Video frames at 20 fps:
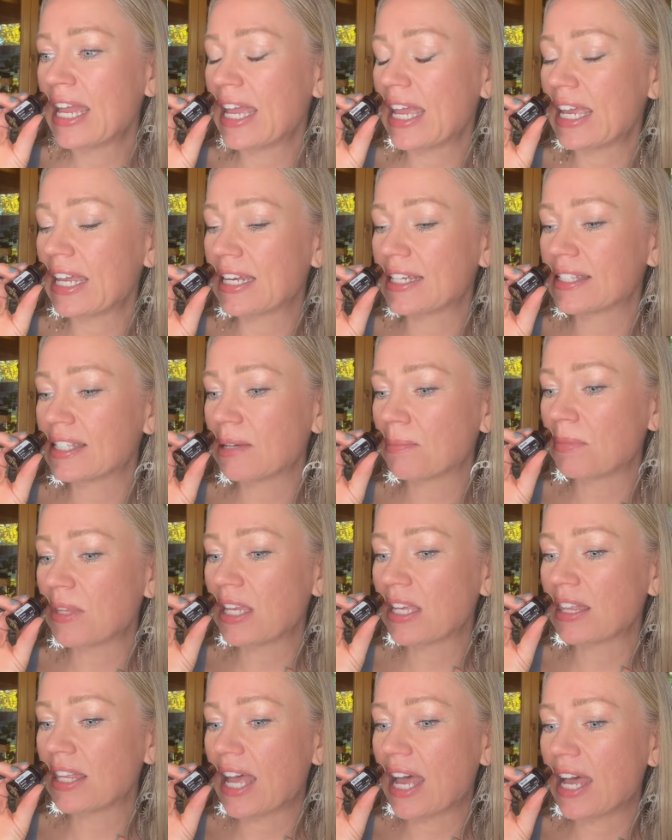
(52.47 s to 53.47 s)
It is
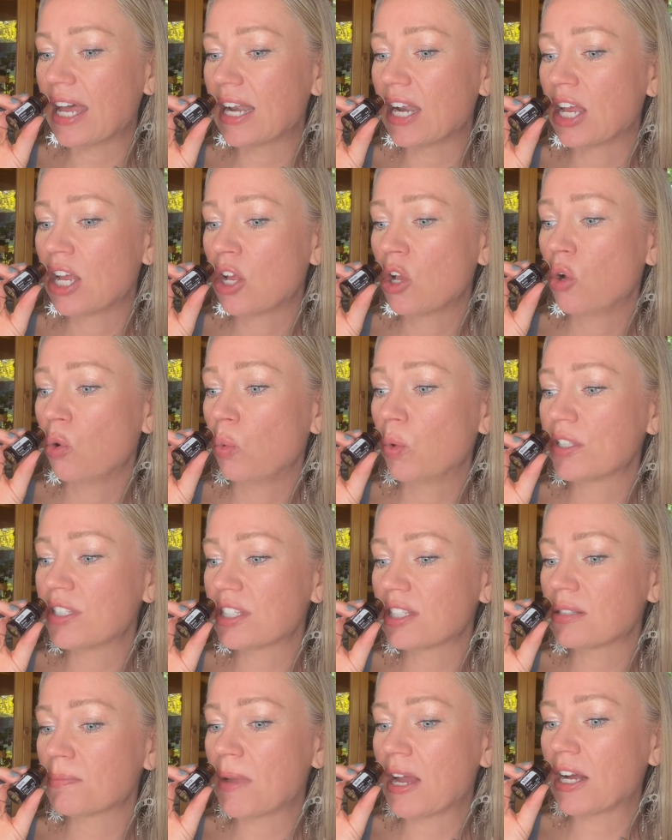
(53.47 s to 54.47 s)
something that would
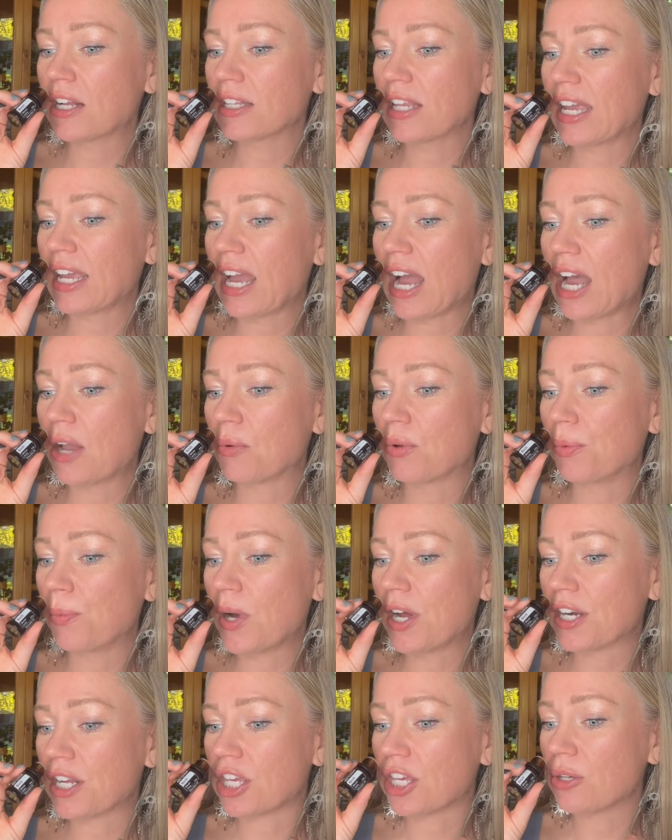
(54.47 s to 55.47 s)
smell like I would
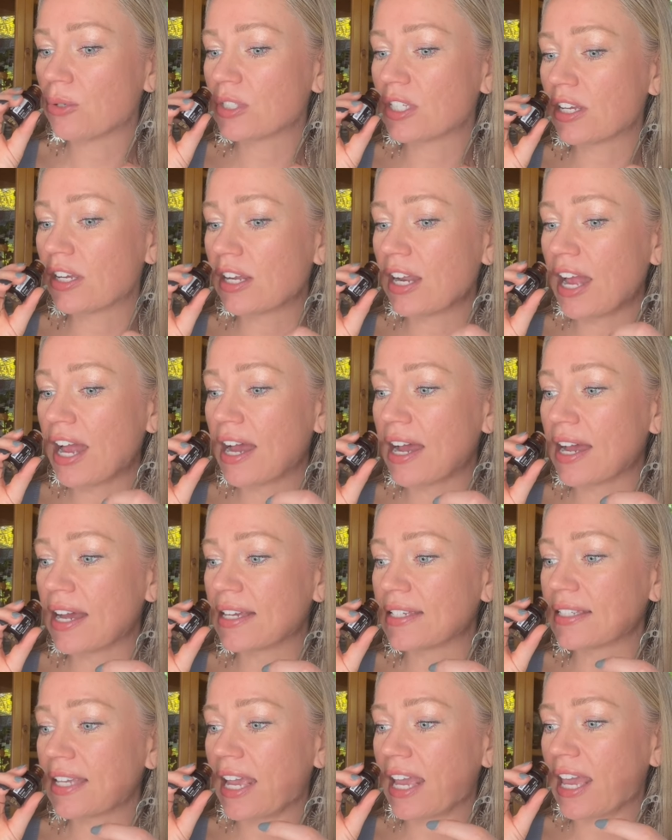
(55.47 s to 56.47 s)
want to use it
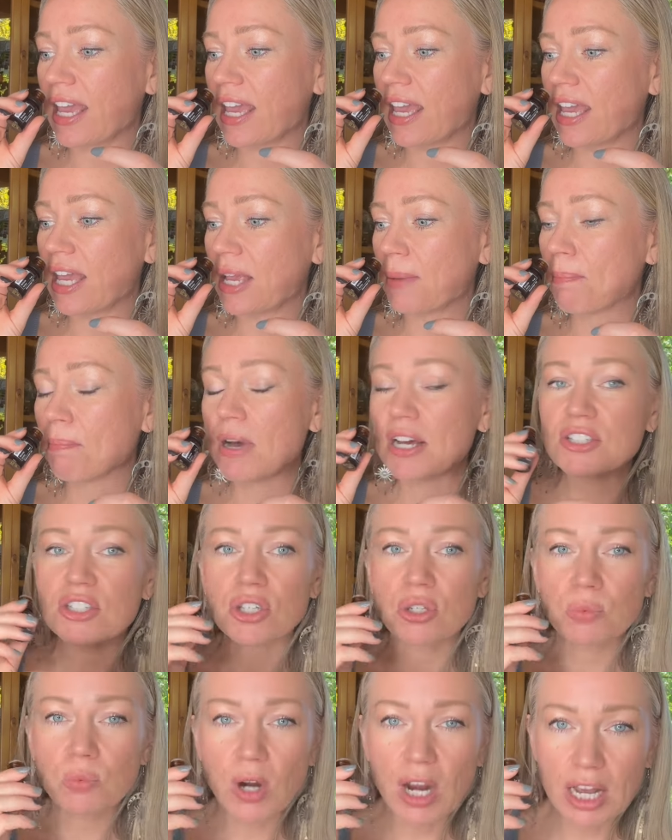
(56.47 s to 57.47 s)
as a
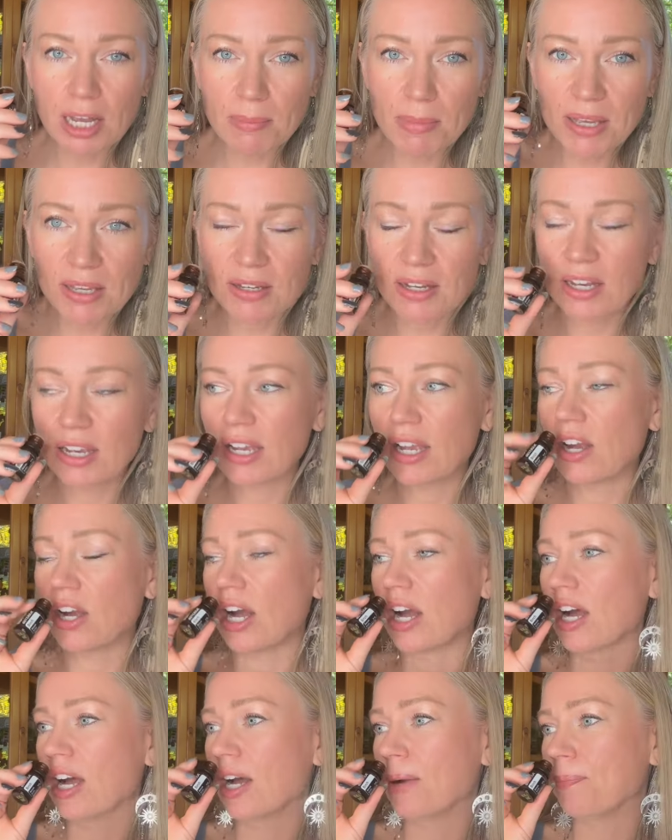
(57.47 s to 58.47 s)
muscle rub,
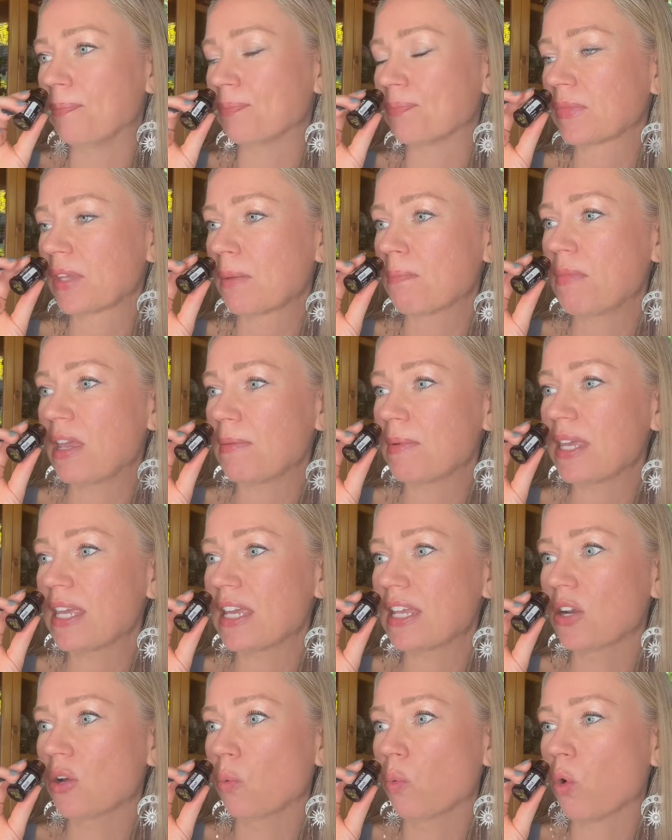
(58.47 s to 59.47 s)
maybe
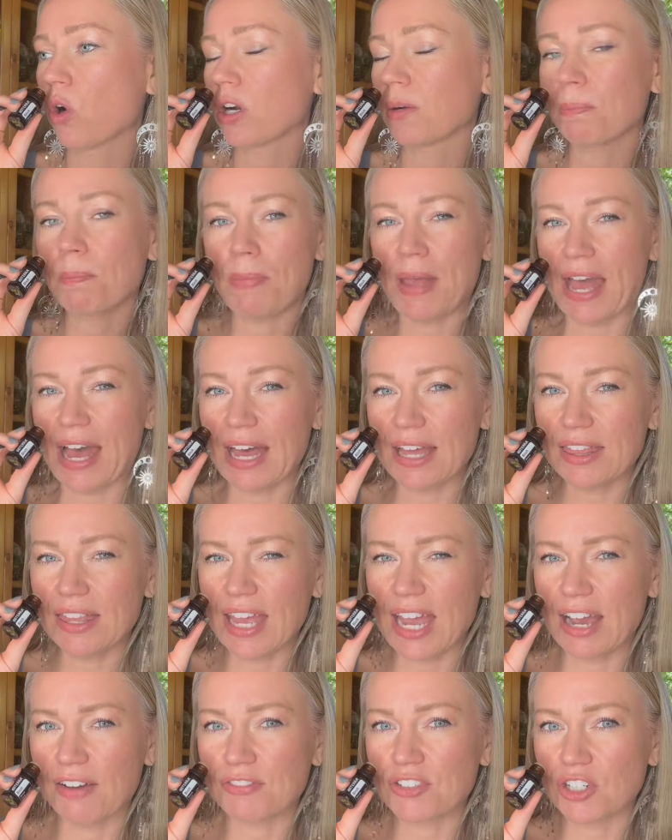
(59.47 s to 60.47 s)
in a warm bath
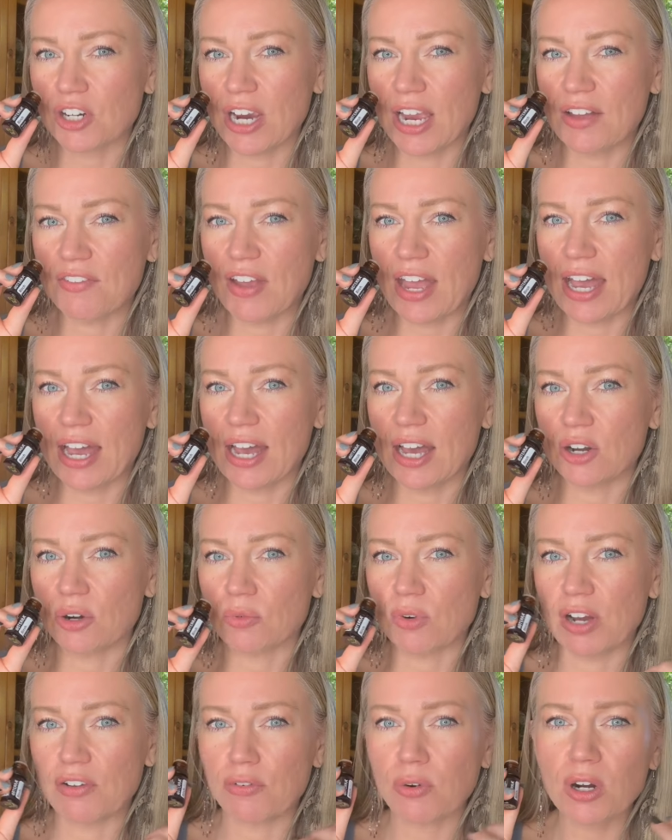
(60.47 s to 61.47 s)
after I have had a
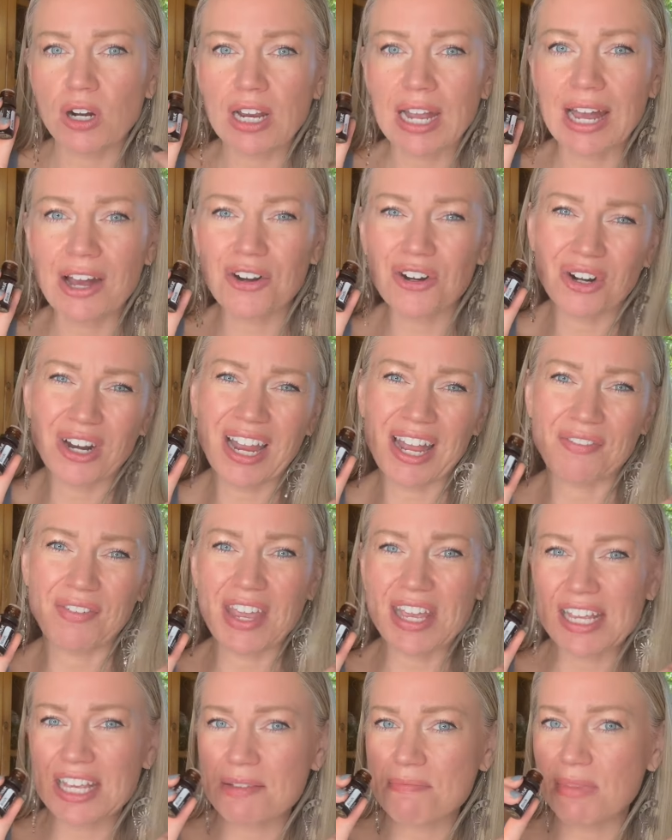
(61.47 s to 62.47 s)
rough workout or I have
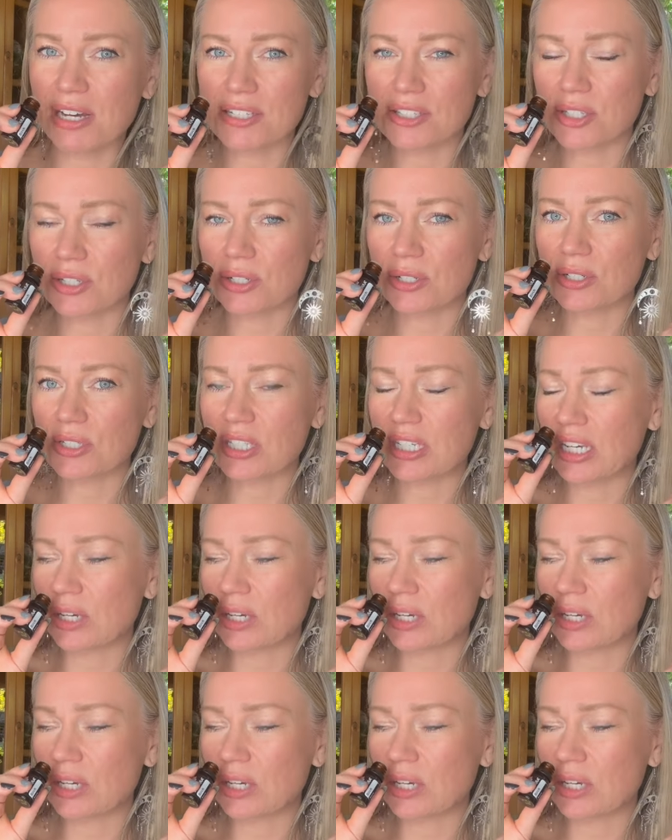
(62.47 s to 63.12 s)
achy muscles.